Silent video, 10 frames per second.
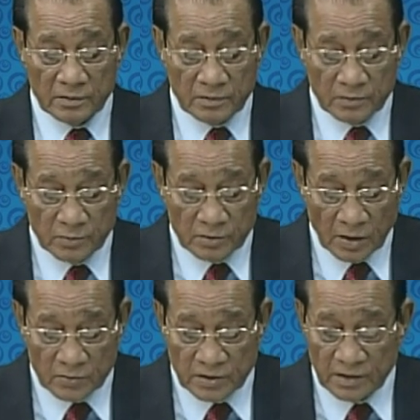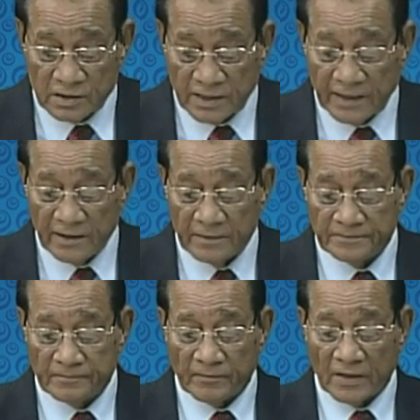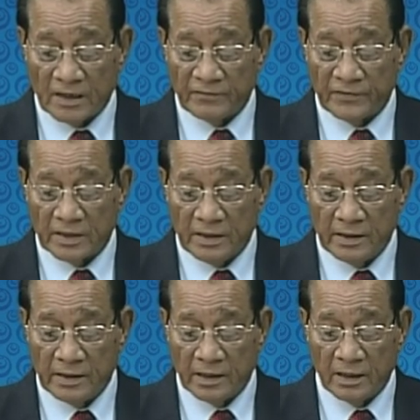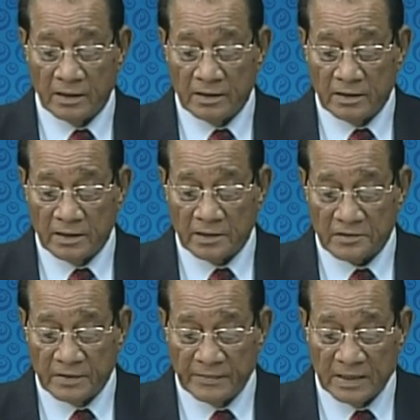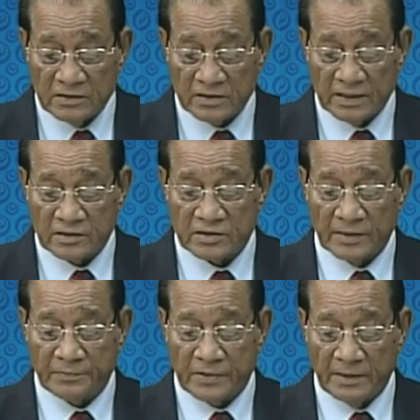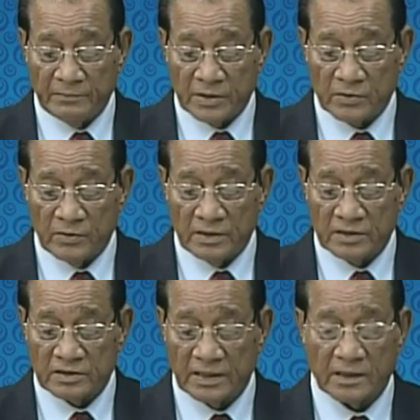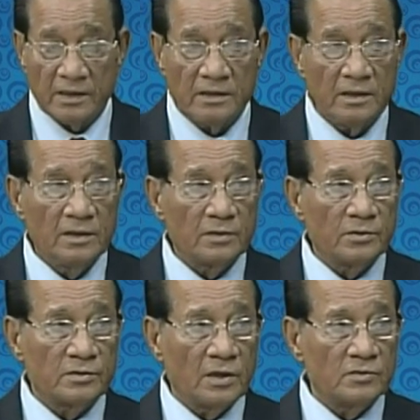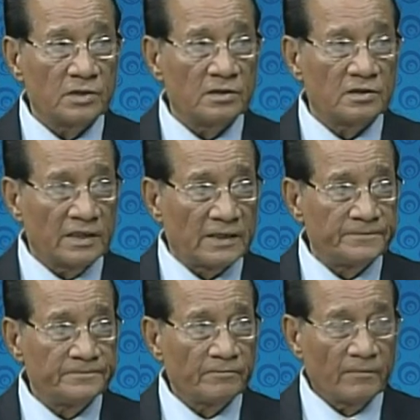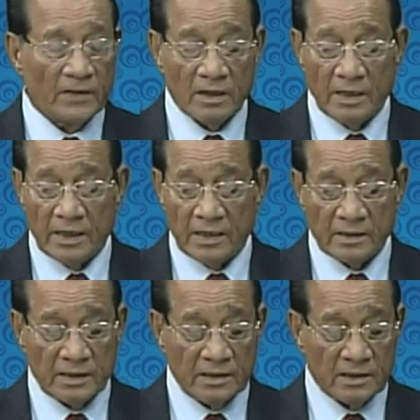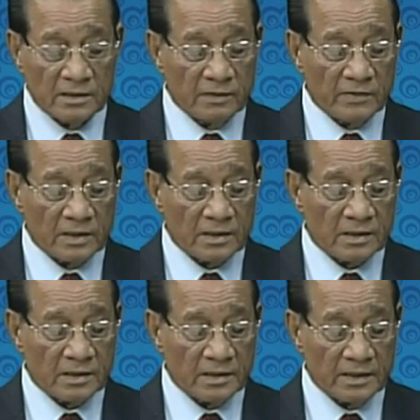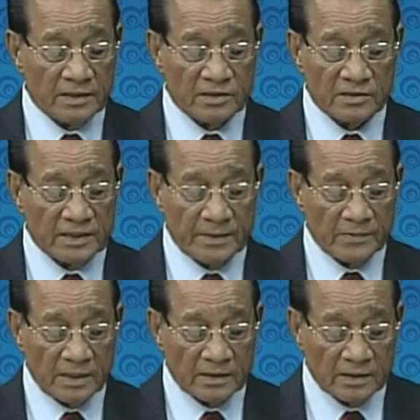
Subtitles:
2010. And for India, it remains at September 22nd, 2003. And the other worker category is the same like